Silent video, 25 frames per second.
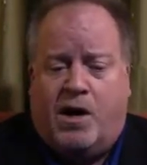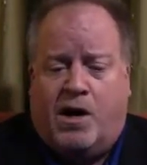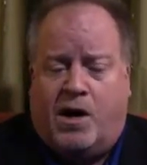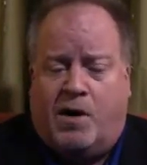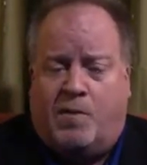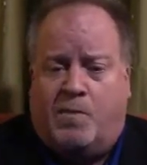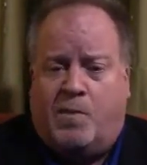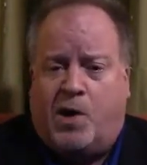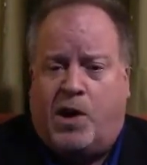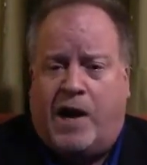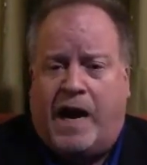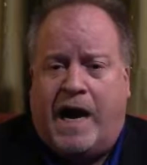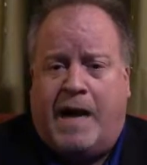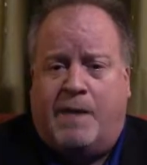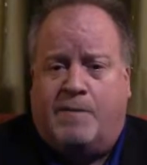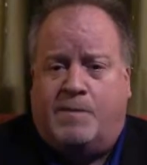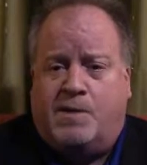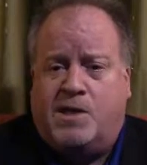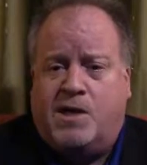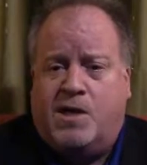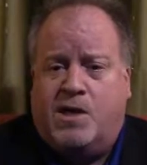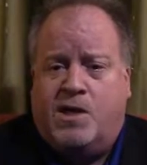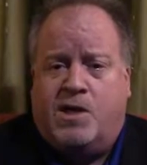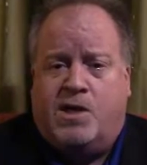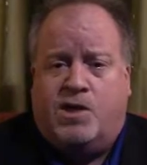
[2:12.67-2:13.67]

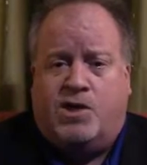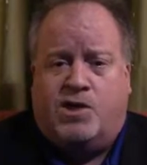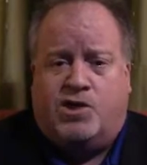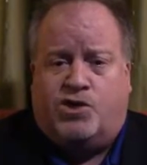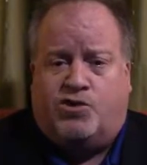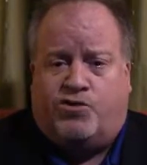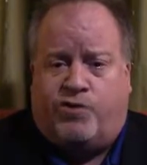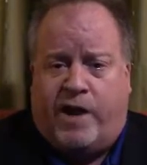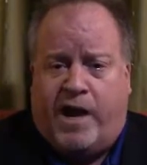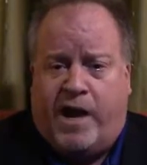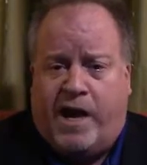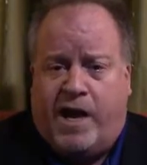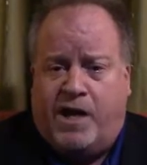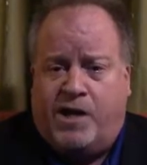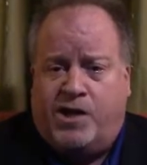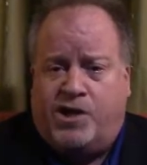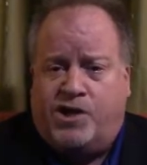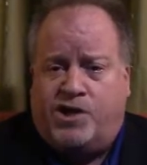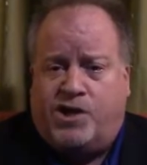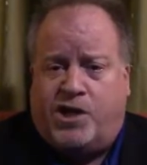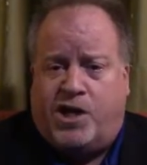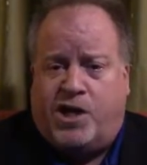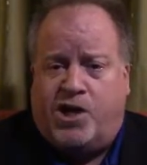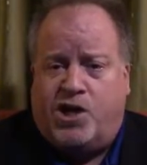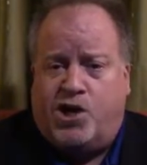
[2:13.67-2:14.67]
perhaps strange
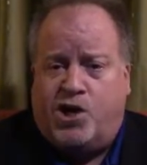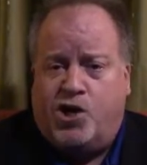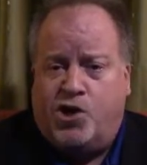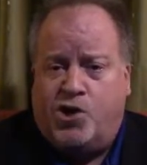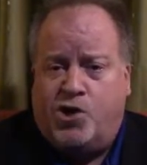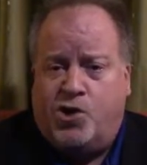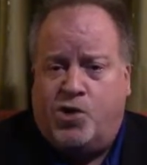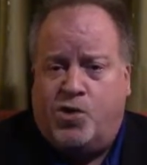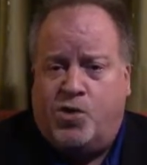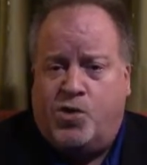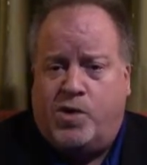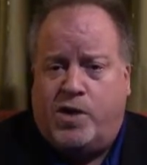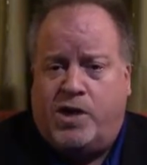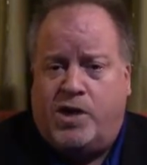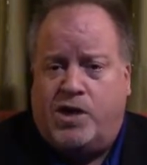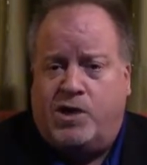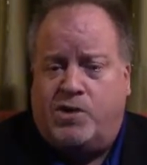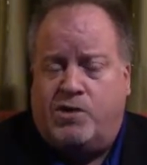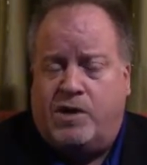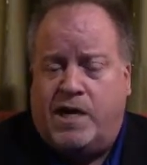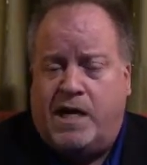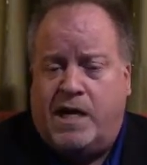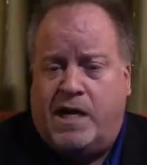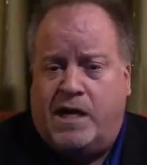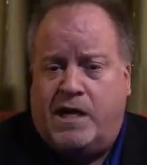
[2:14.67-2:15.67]
and new and
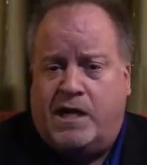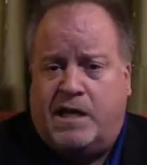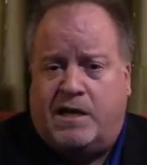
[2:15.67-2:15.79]
unique,